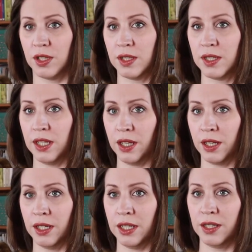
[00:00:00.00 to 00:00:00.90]
you can see,
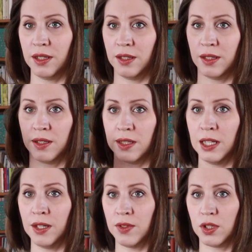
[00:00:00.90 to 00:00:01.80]
I knit the
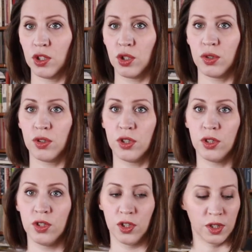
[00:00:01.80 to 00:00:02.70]
sleeves
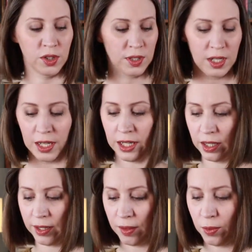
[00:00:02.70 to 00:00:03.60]
shorter just because I like
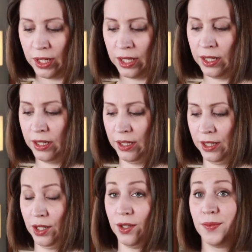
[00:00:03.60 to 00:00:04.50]
it that way.
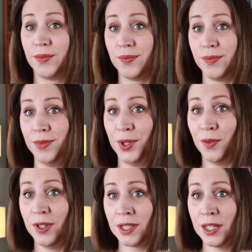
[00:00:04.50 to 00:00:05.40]

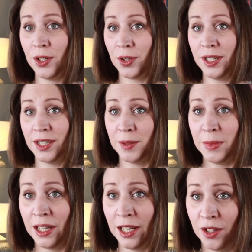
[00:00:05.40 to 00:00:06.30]
Obviously you can knit them
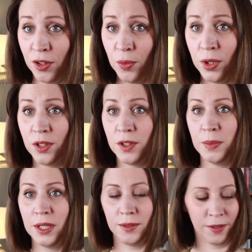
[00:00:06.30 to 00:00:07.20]
any length you want,
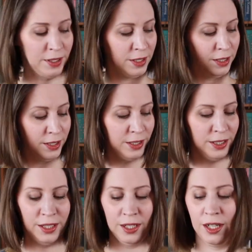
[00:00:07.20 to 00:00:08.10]
but
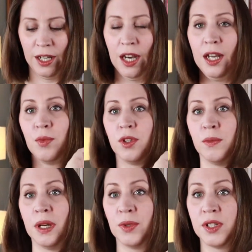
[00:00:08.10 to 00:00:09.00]
I want
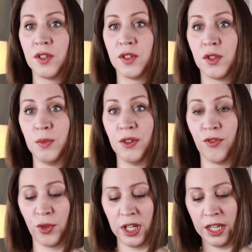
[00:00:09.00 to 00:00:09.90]
my wrists to be
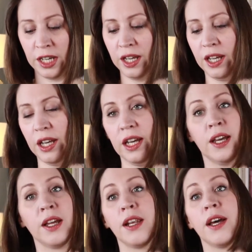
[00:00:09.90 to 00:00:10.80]
free
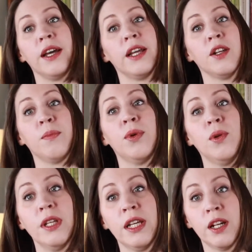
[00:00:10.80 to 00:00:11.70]
and I end up
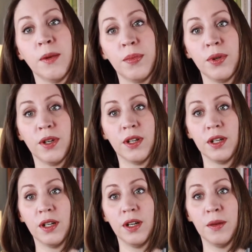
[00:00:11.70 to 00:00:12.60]
pulling it up
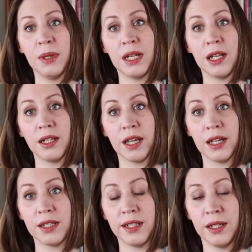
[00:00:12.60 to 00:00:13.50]
a bit like
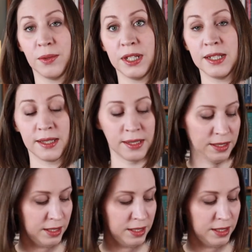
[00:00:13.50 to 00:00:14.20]
that anyways.